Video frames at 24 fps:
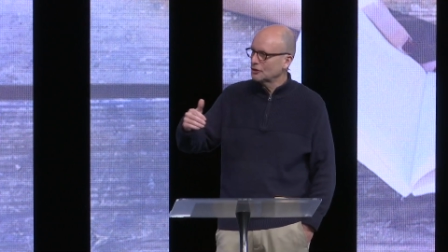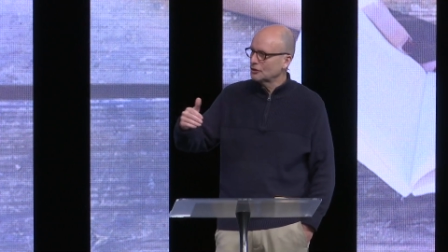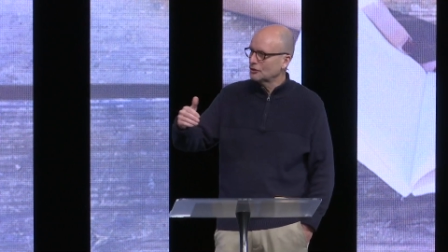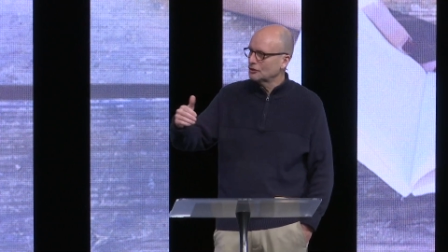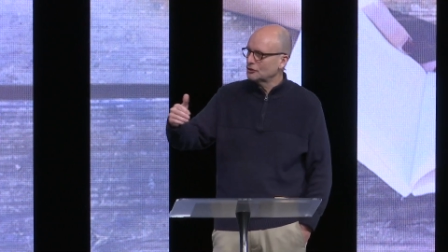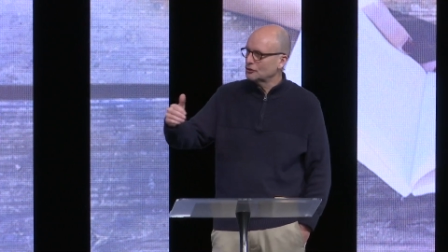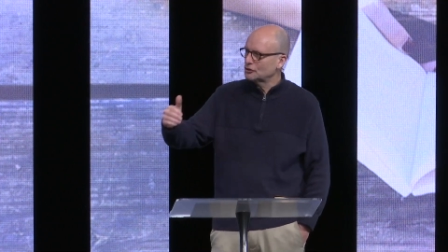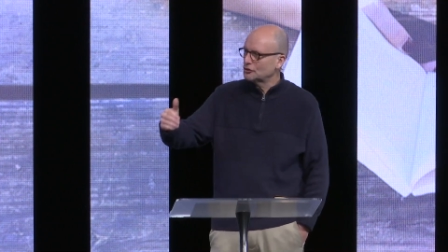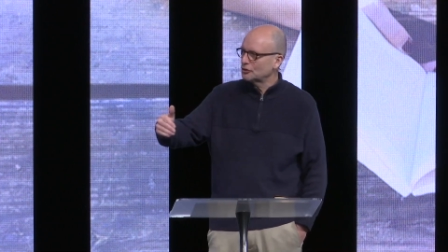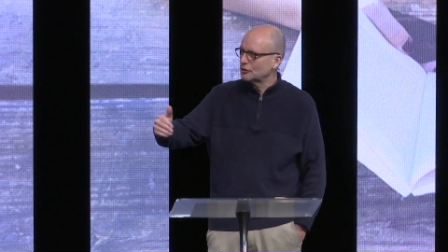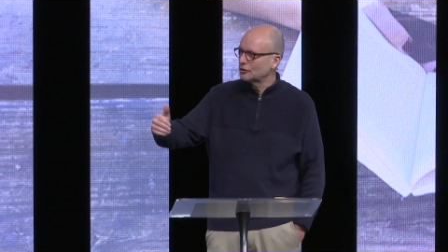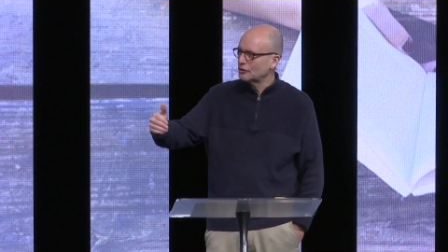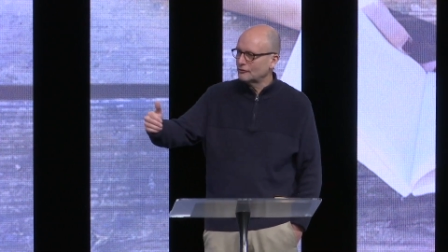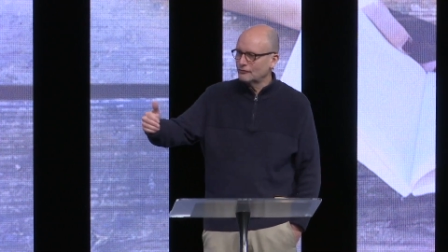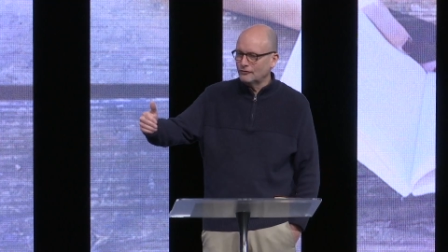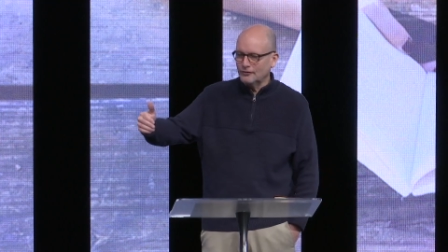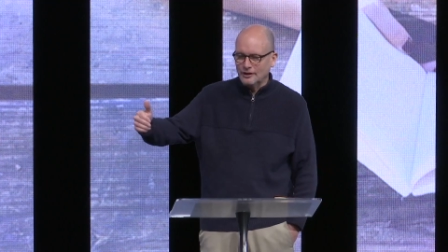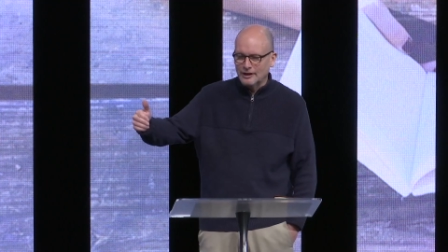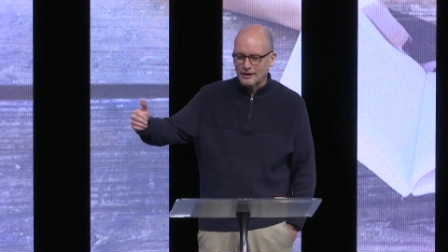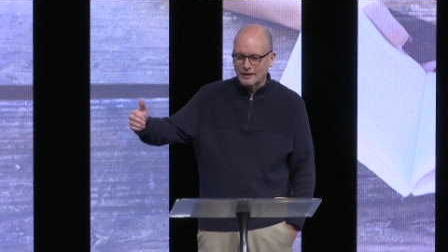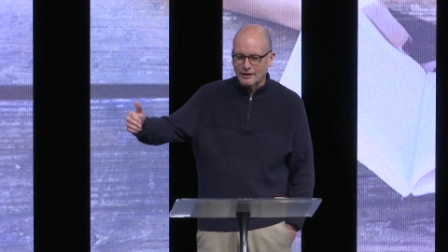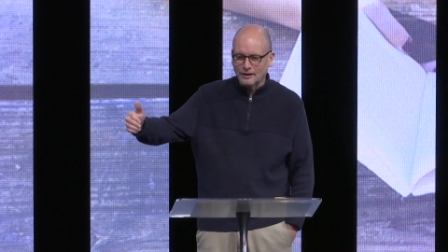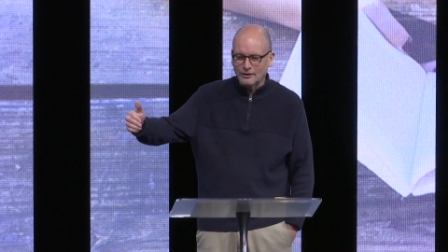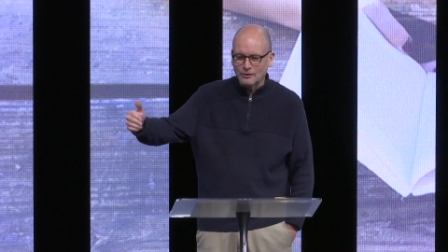serve
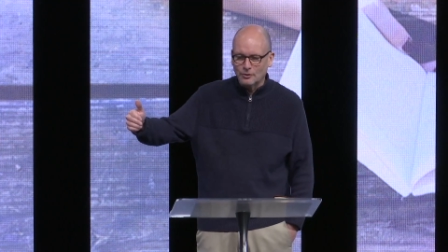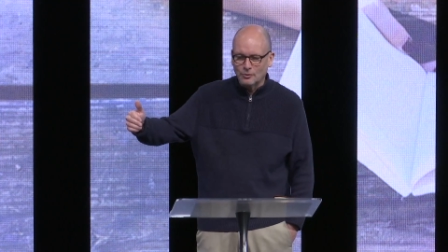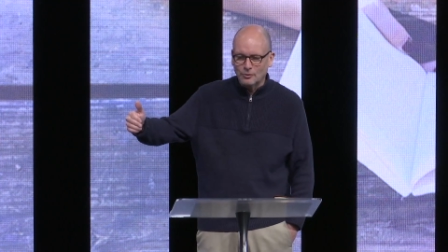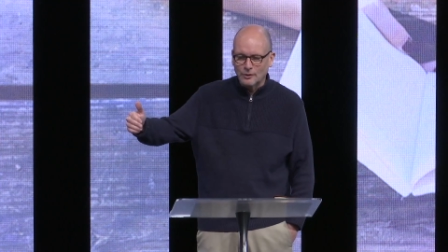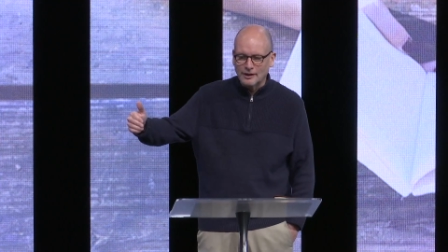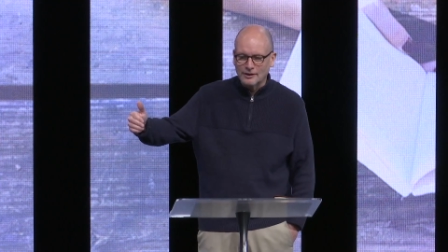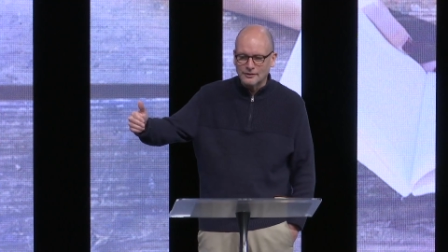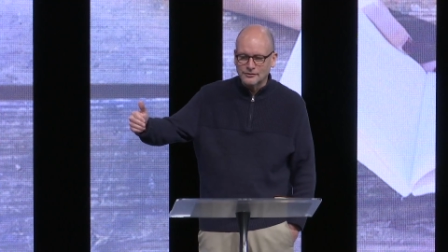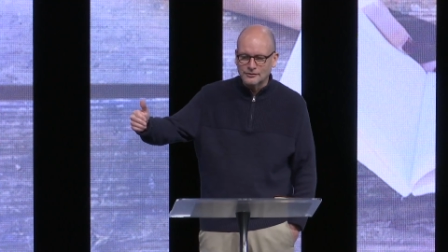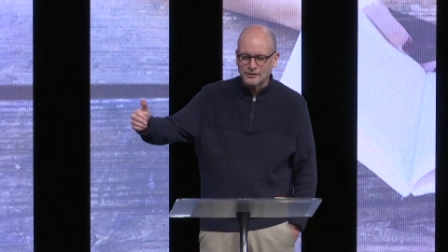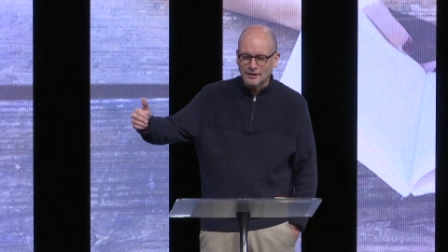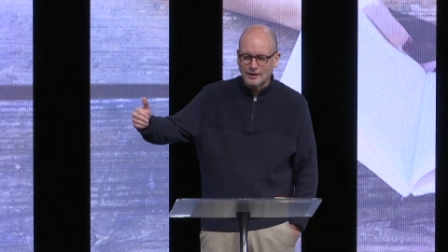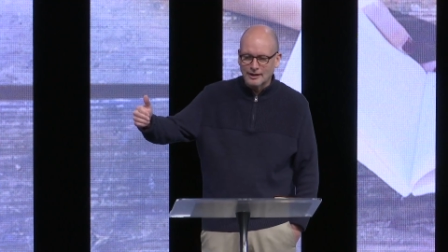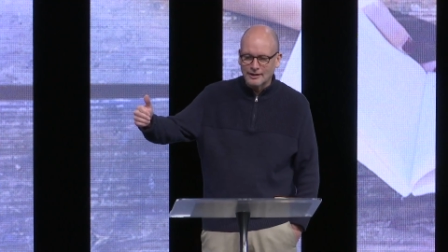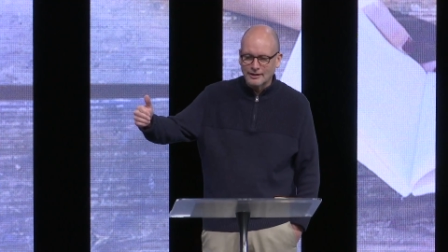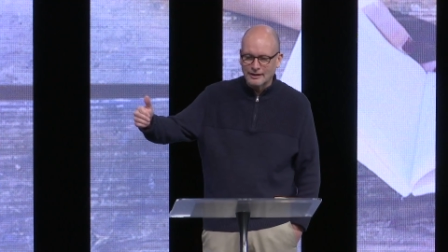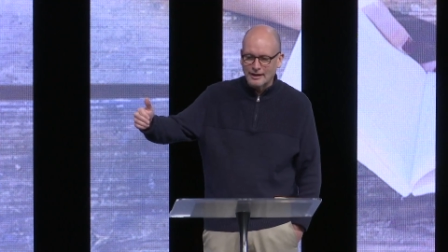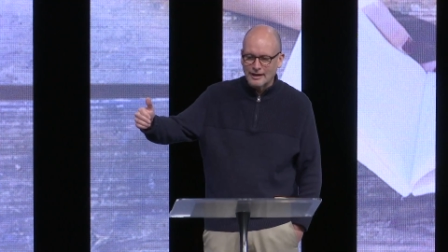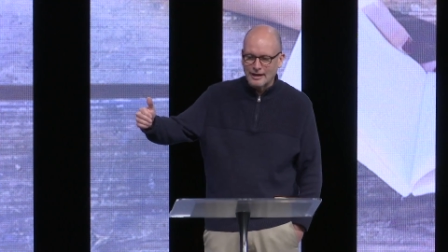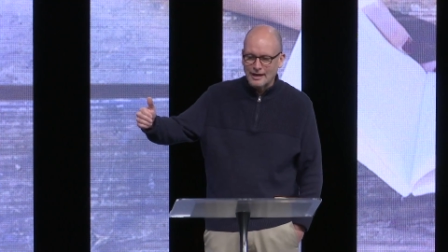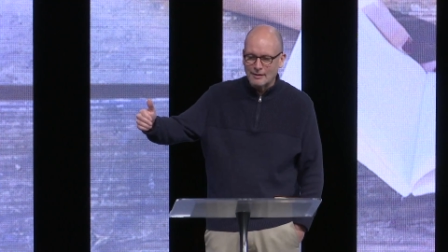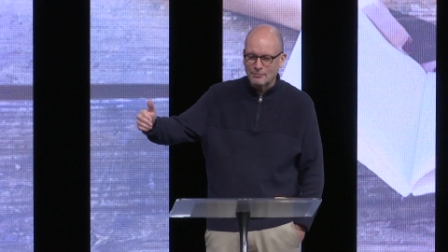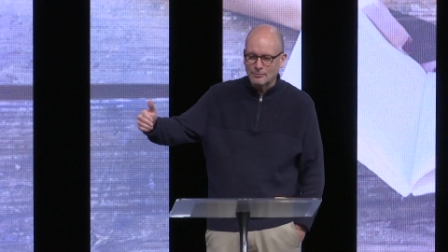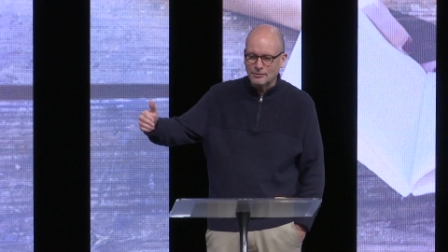in other ways, and it
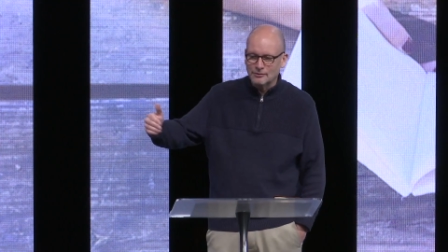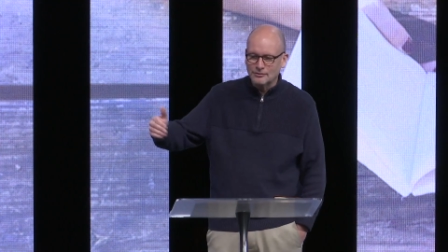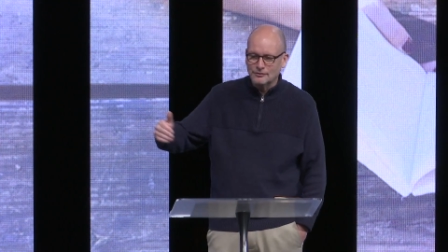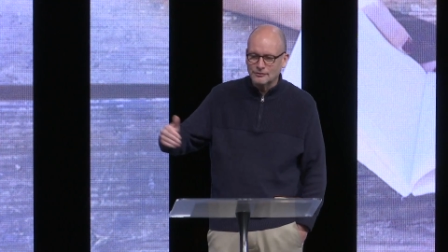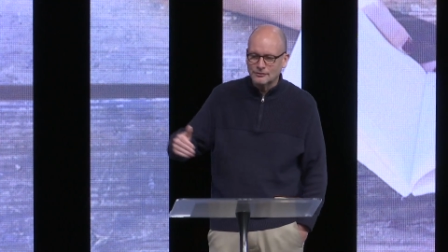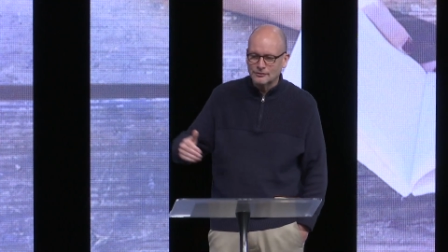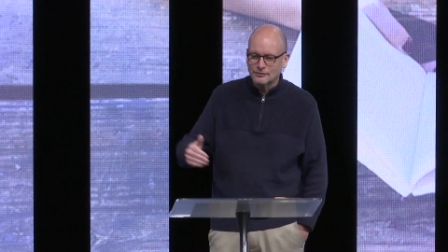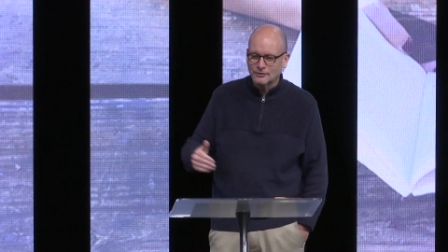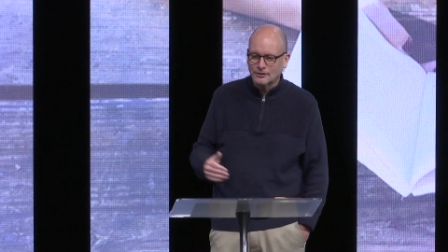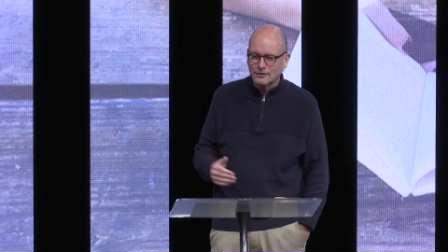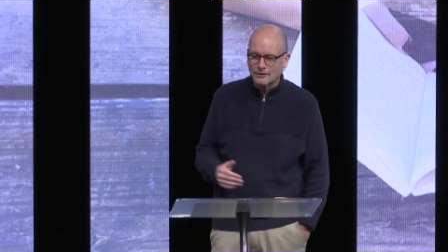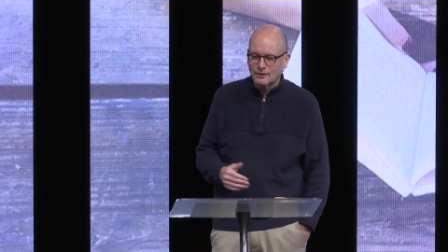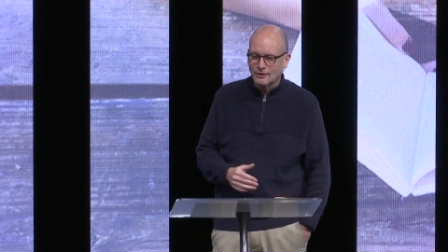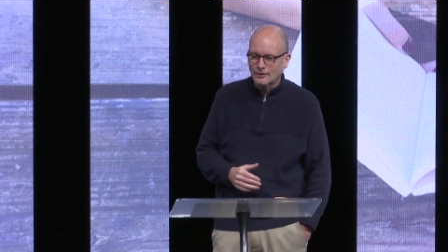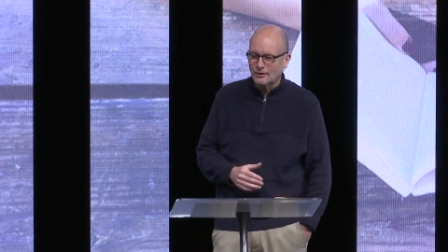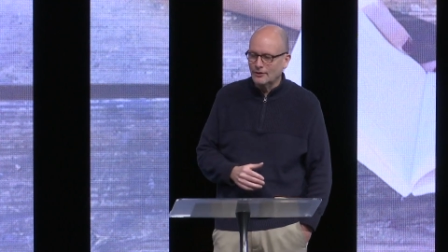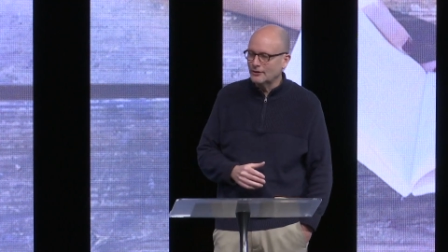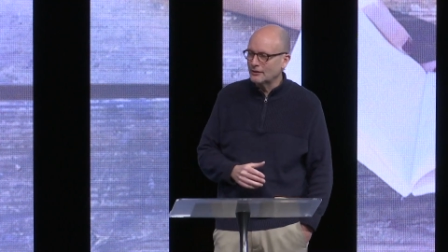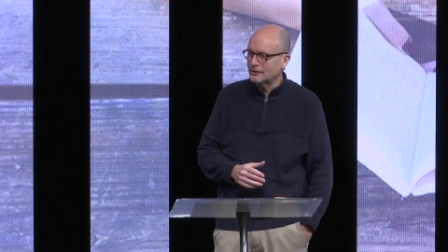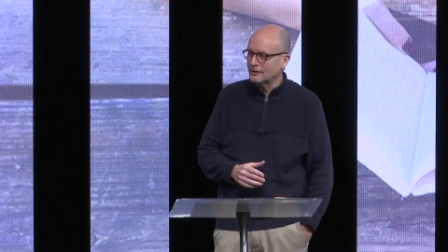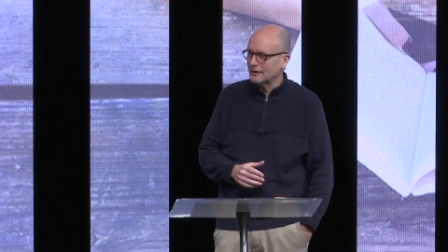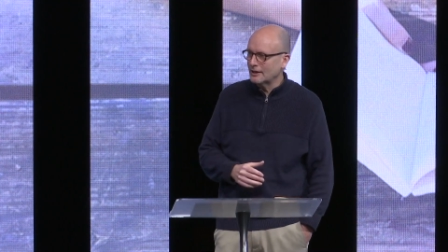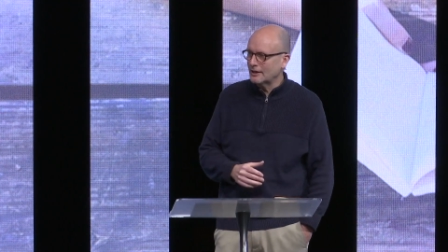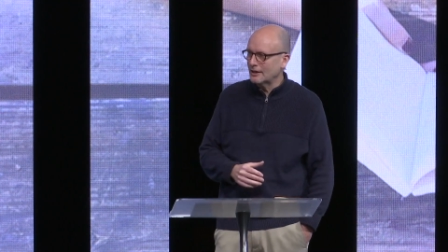happens all
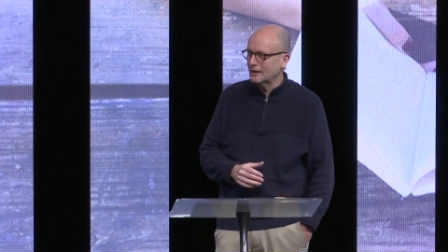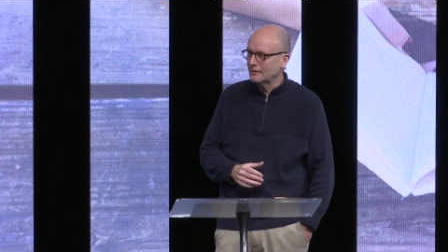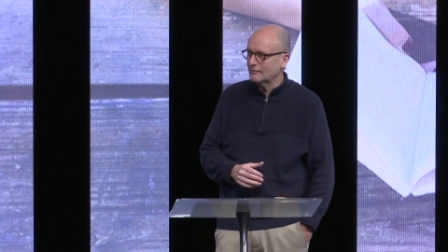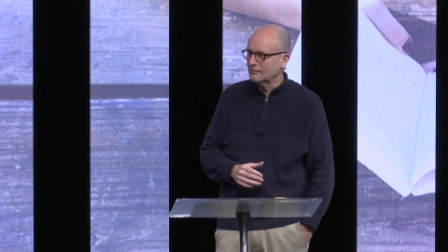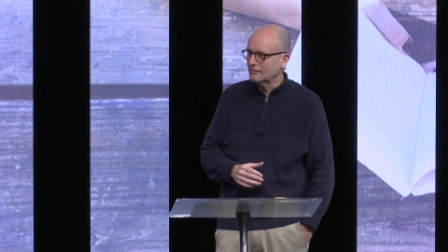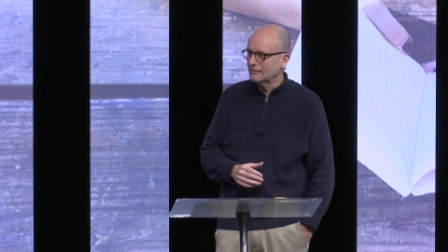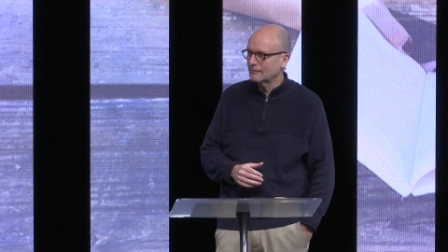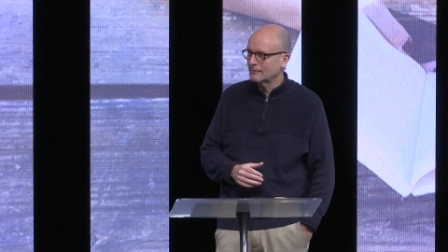the time.